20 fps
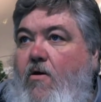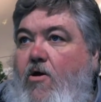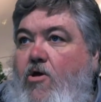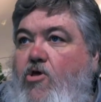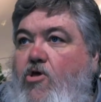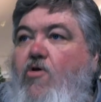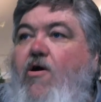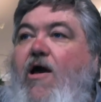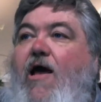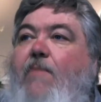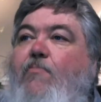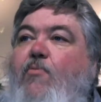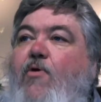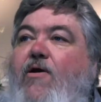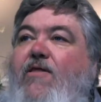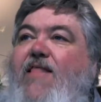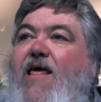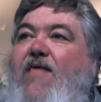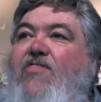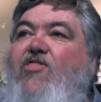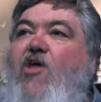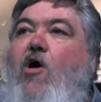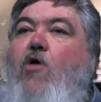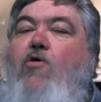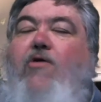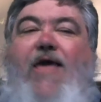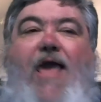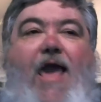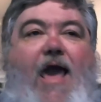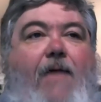You got to bring that
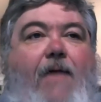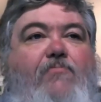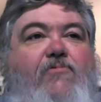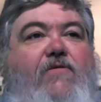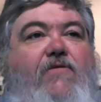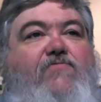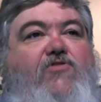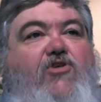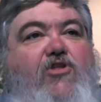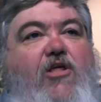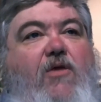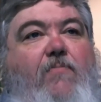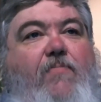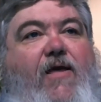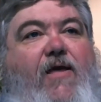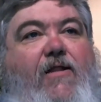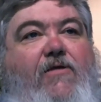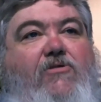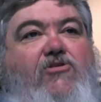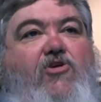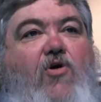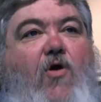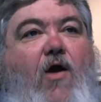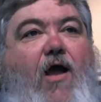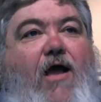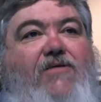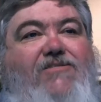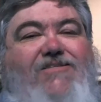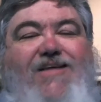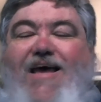thought captive to the obedience of
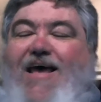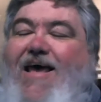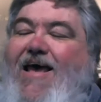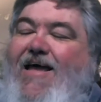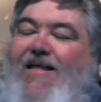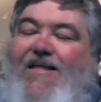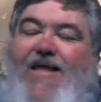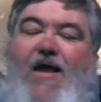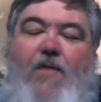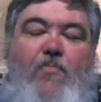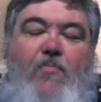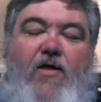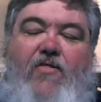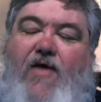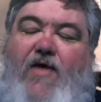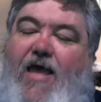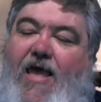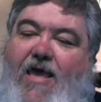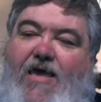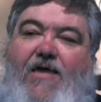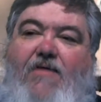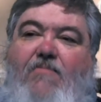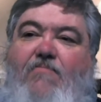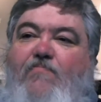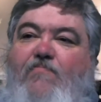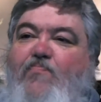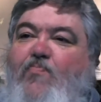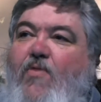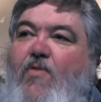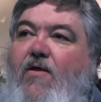Christ. Now, Brother Hagin
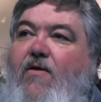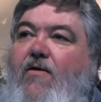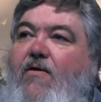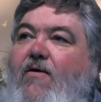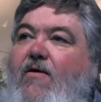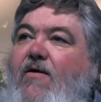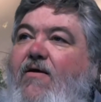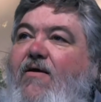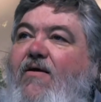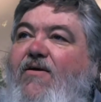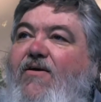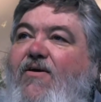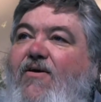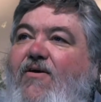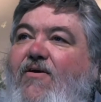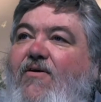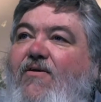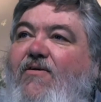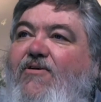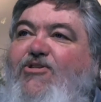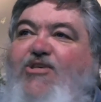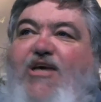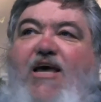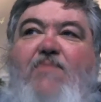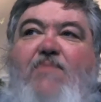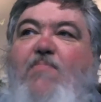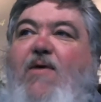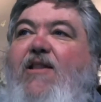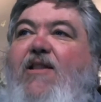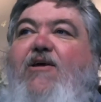
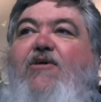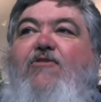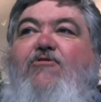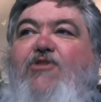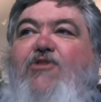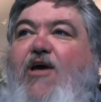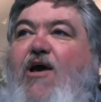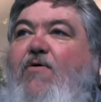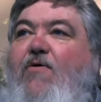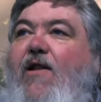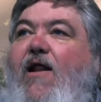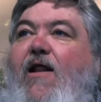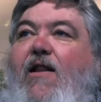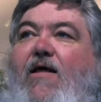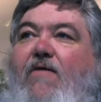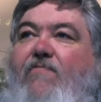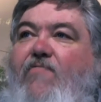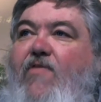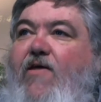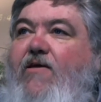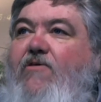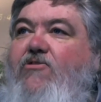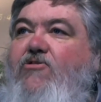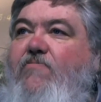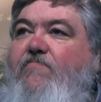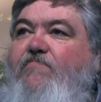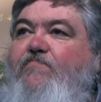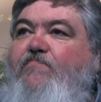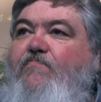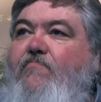said many years ago, and I love
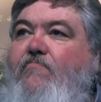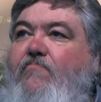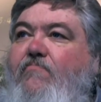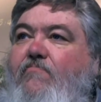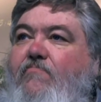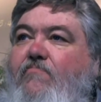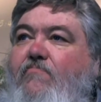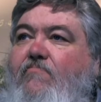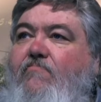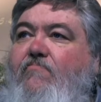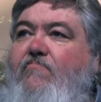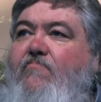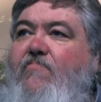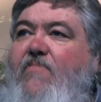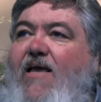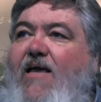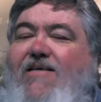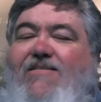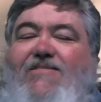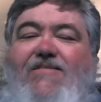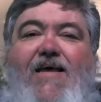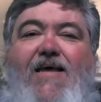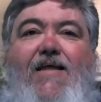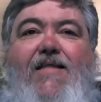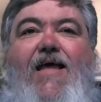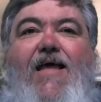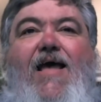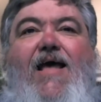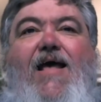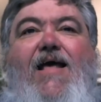this, he
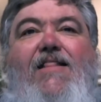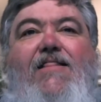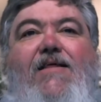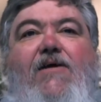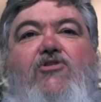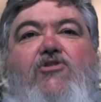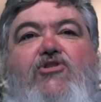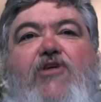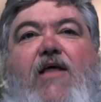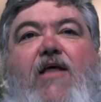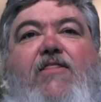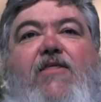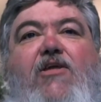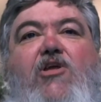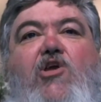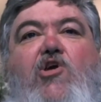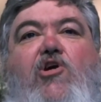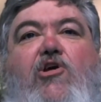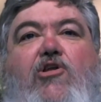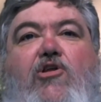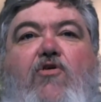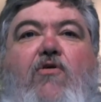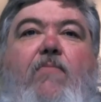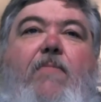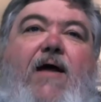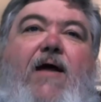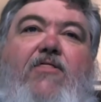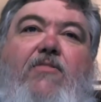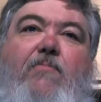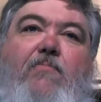said, there's nothing you can do
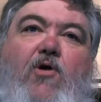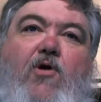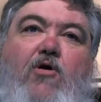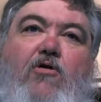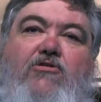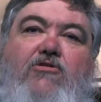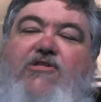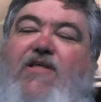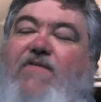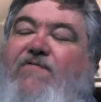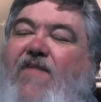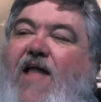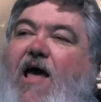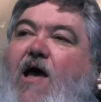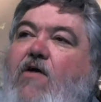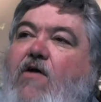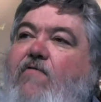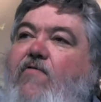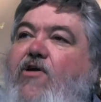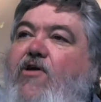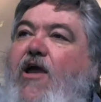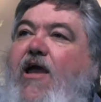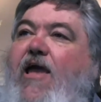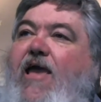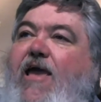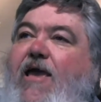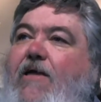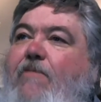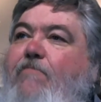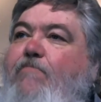about the birds that fly over your
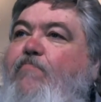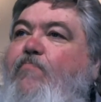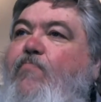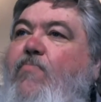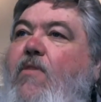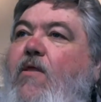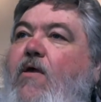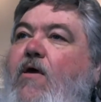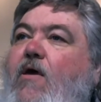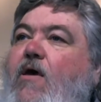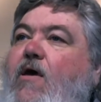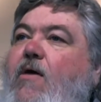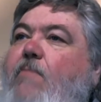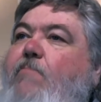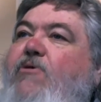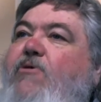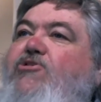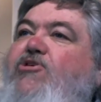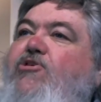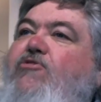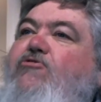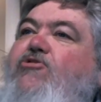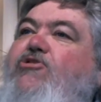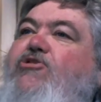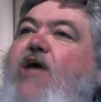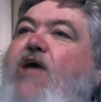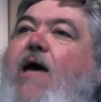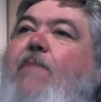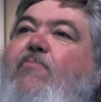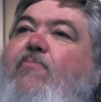head, but you can
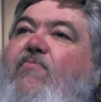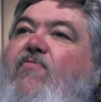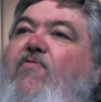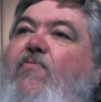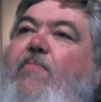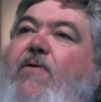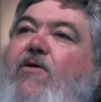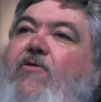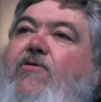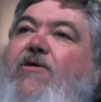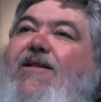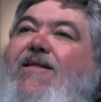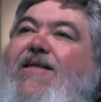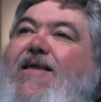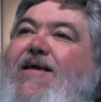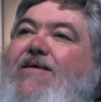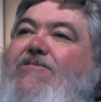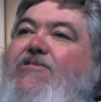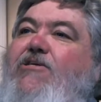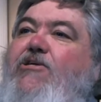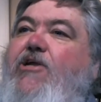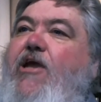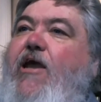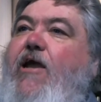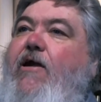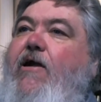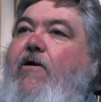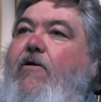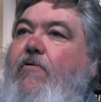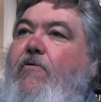stop them from building a nest in your
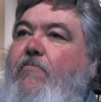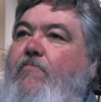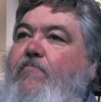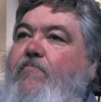hair.